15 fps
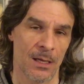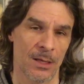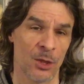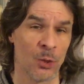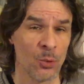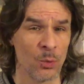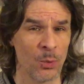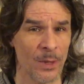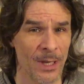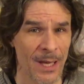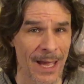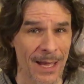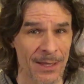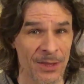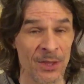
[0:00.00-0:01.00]

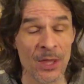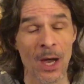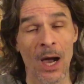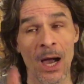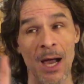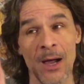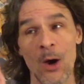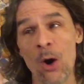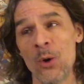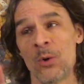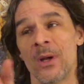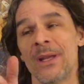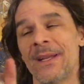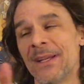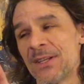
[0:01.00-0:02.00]

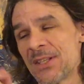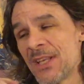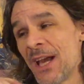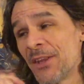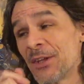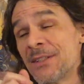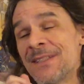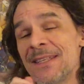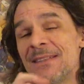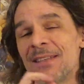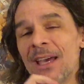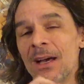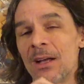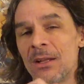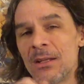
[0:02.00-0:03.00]
here's the other
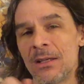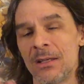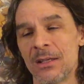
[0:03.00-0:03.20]
detail.